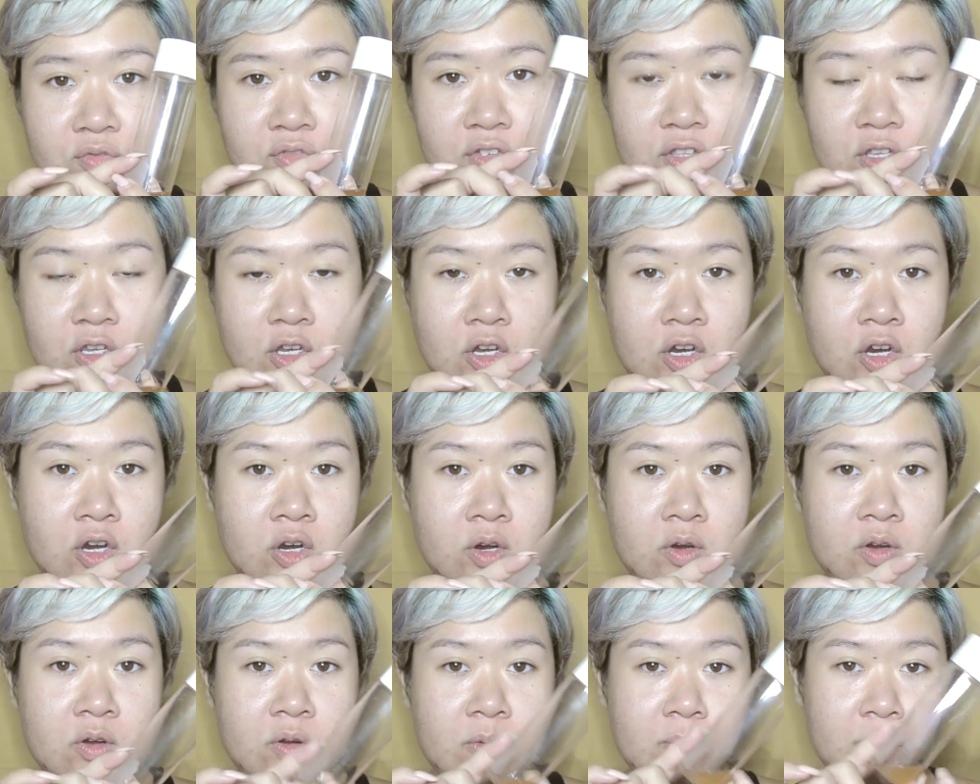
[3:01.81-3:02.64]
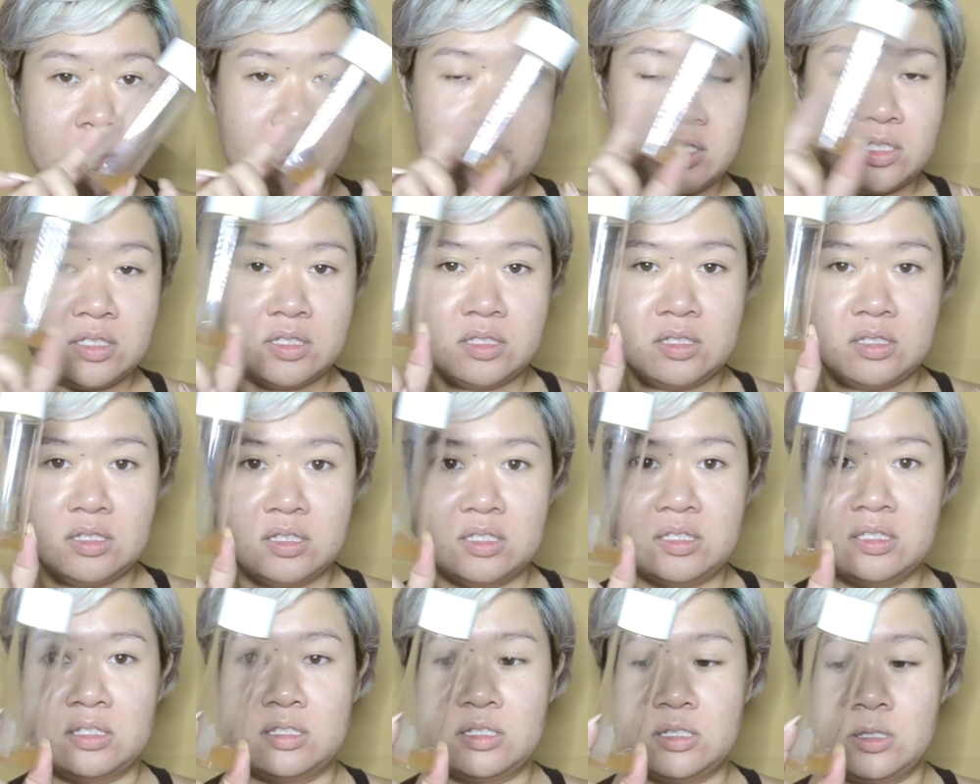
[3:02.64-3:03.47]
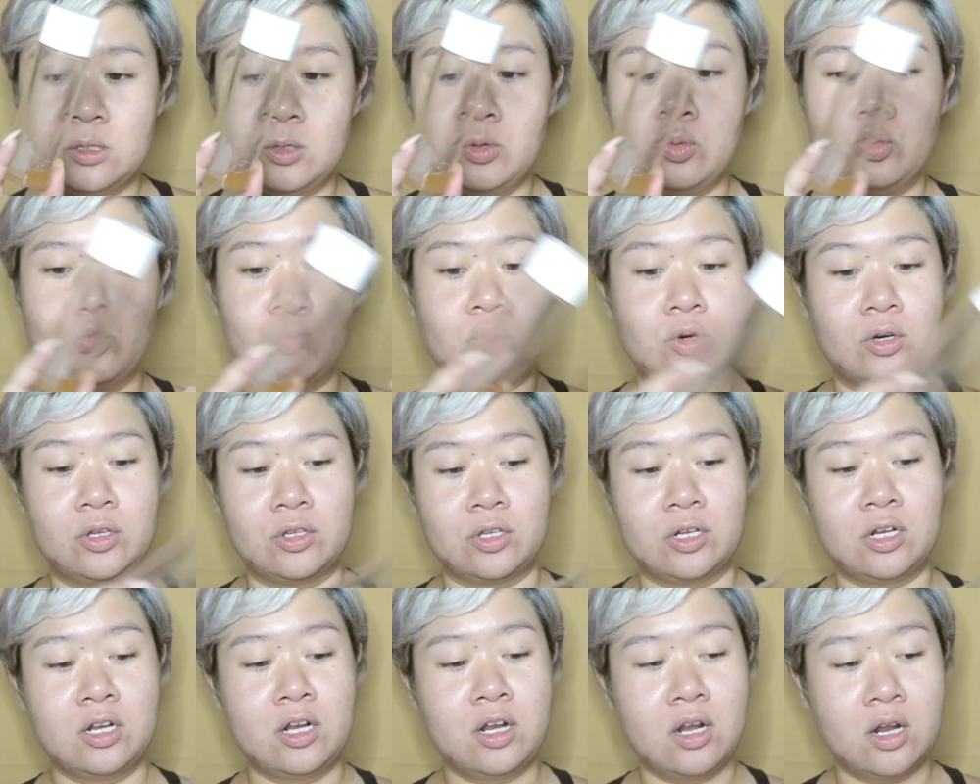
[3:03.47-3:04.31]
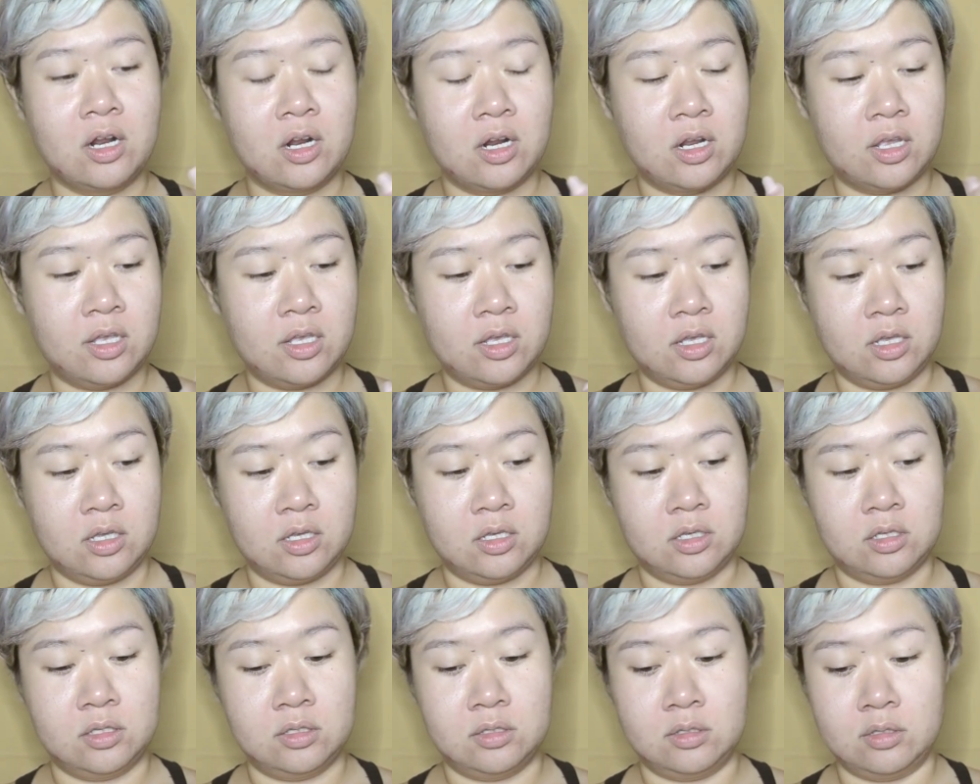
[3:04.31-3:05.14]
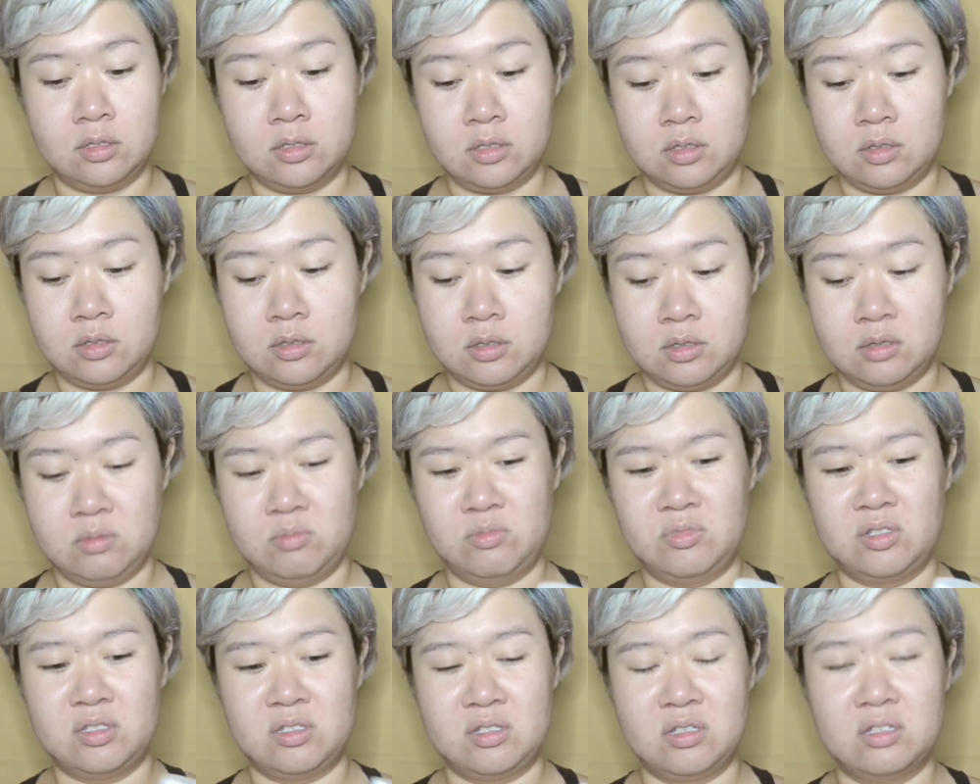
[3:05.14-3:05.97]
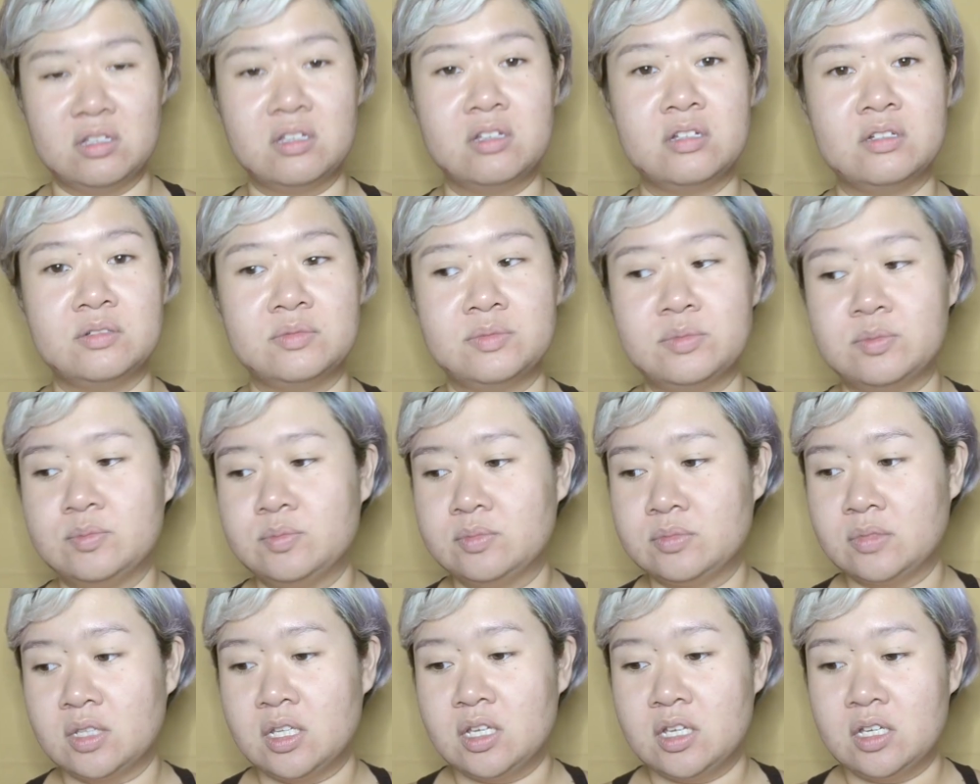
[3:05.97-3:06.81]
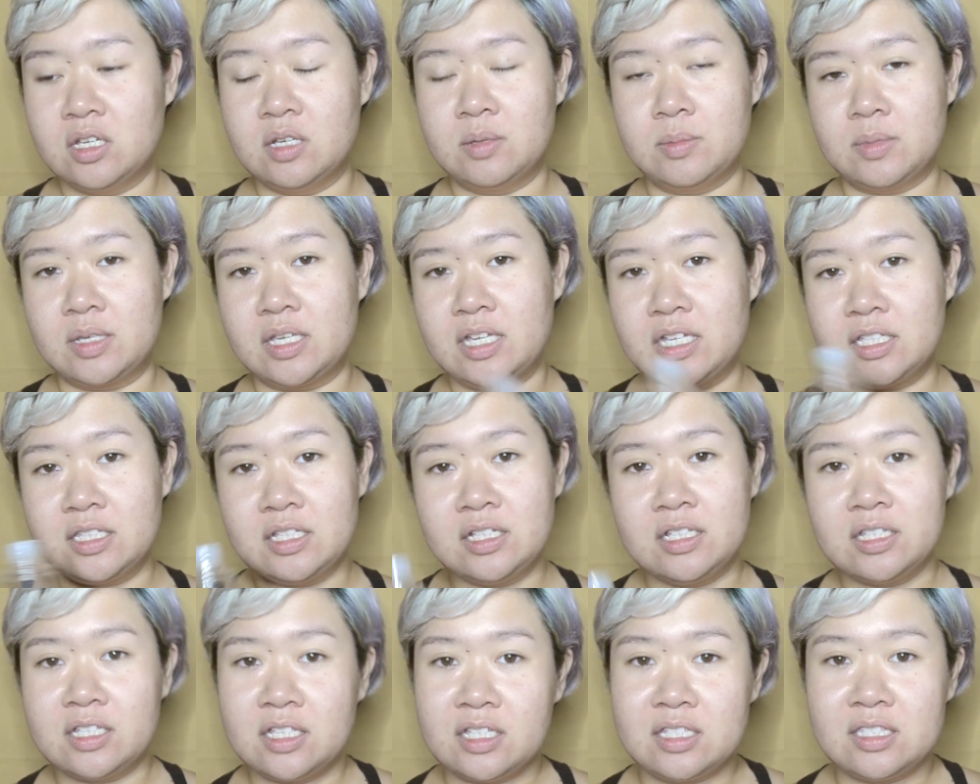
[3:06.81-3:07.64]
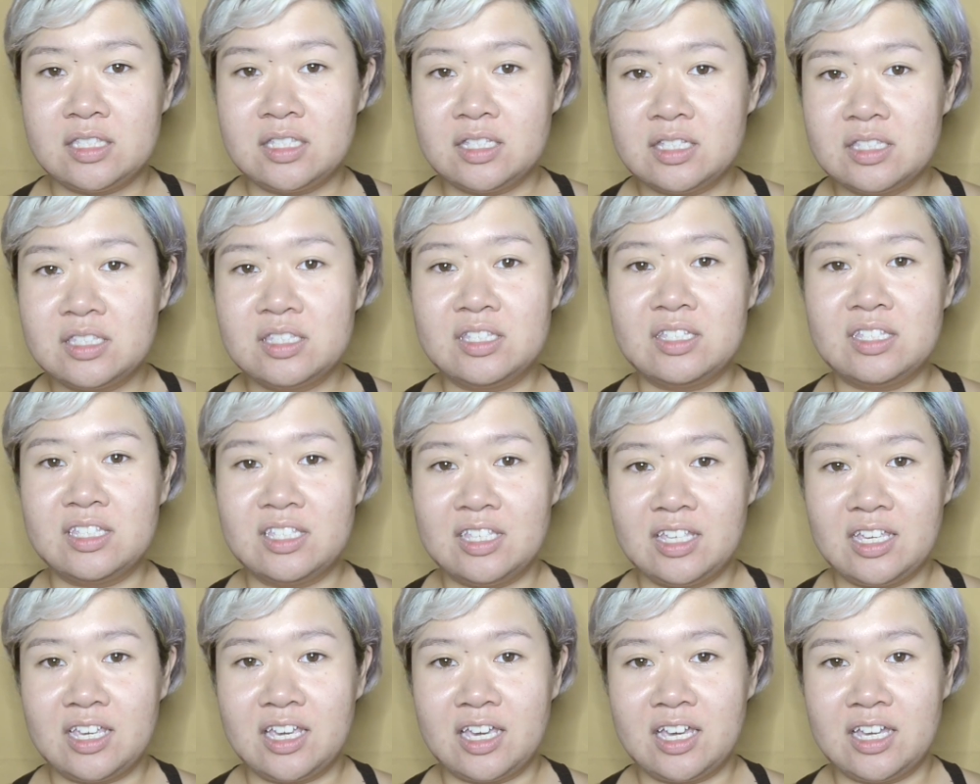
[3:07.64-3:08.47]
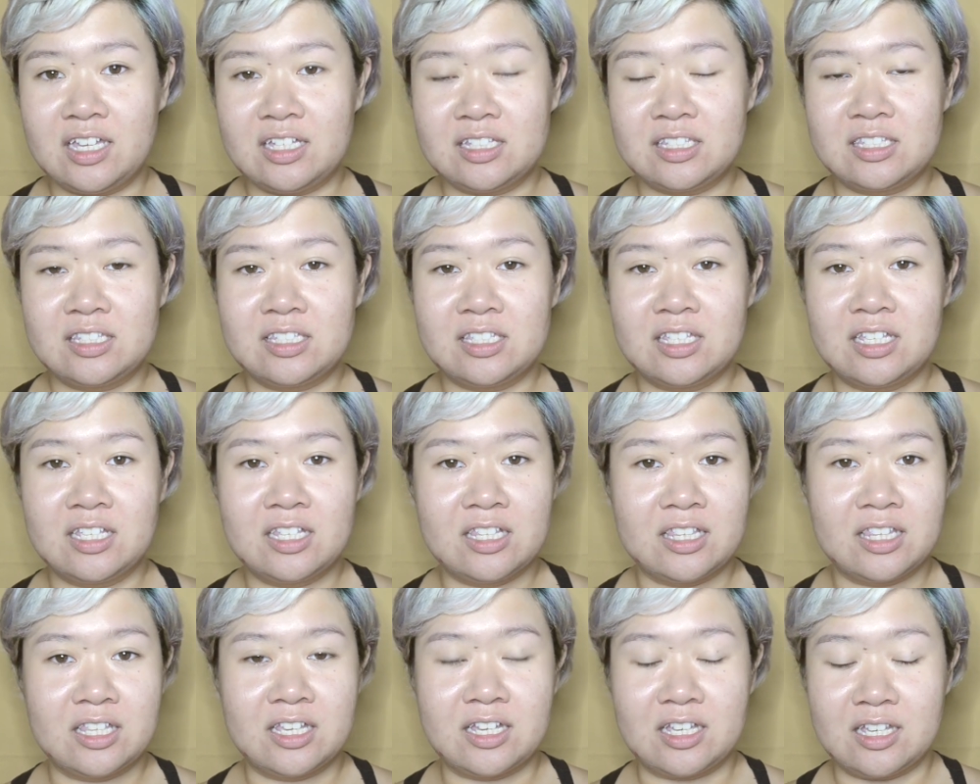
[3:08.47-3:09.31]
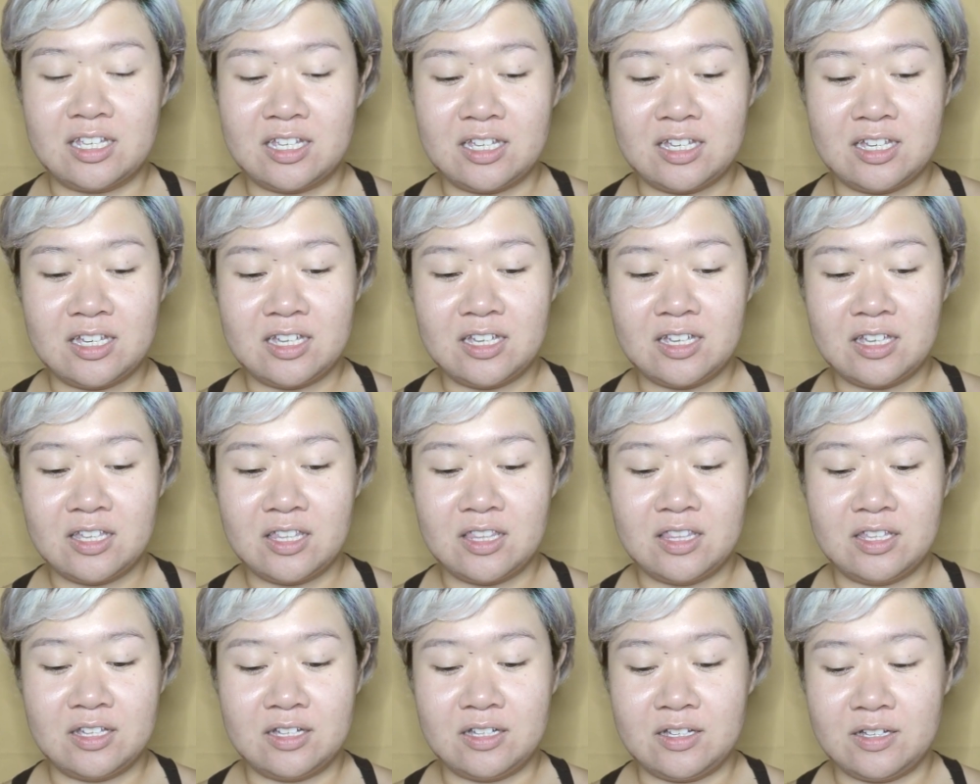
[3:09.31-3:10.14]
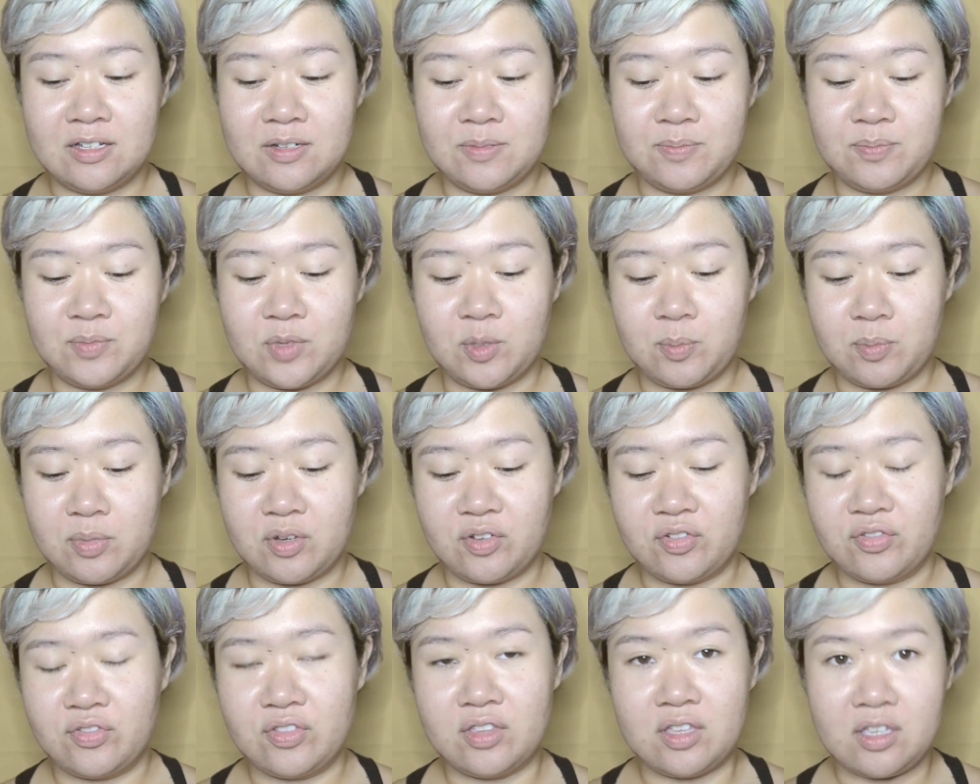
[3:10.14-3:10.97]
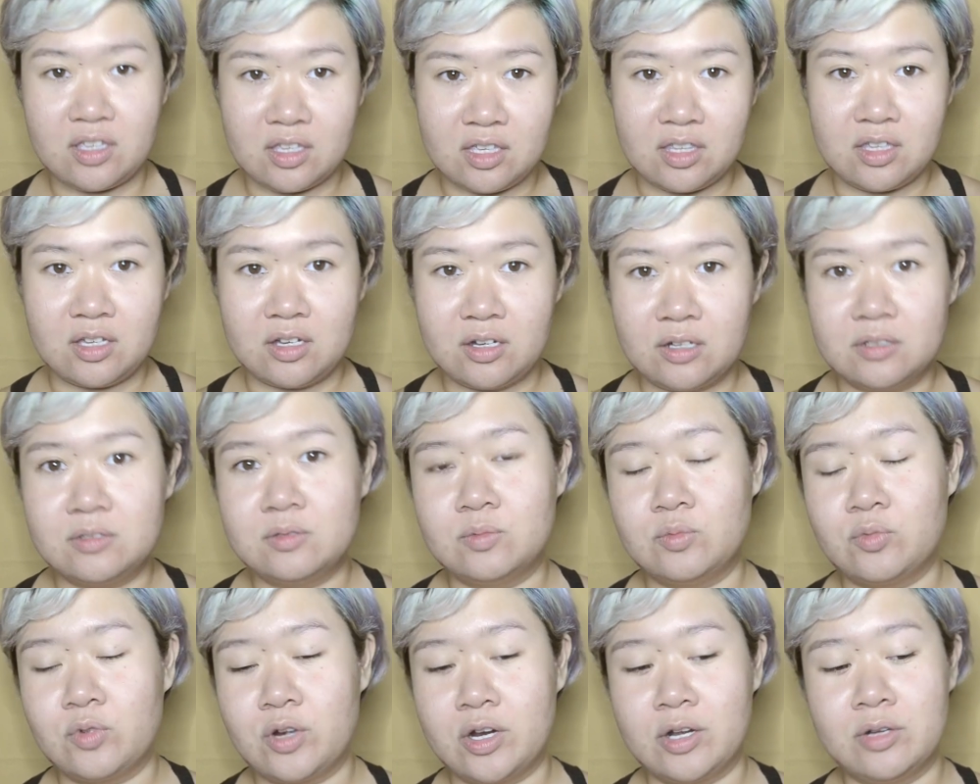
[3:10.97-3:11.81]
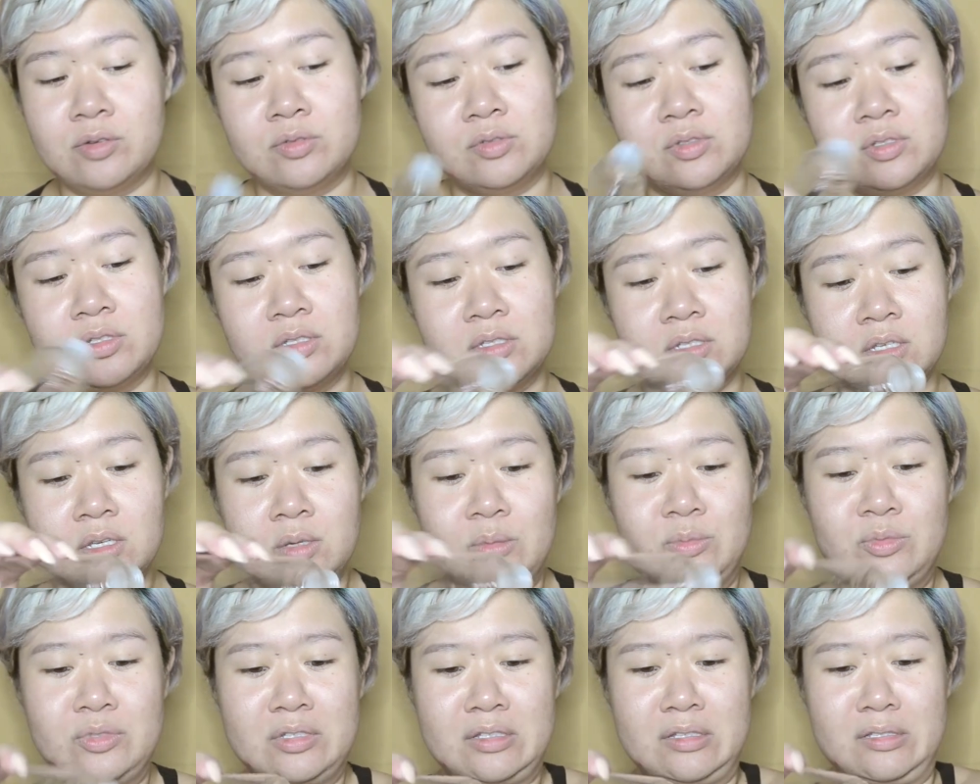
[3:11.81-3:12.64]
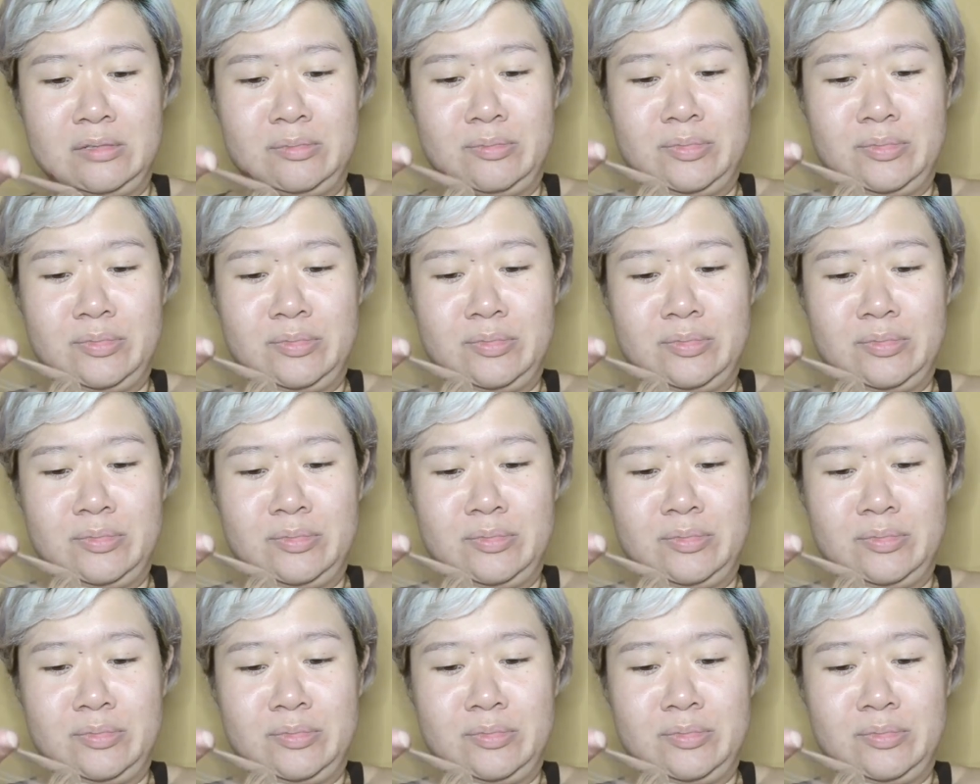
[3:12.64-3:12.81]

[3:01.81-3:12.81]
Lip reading: vinegar plus distilled water, and I'm just gonna, kind of lazy to get like the puff thingy, the cotton rounds. I'm just gonna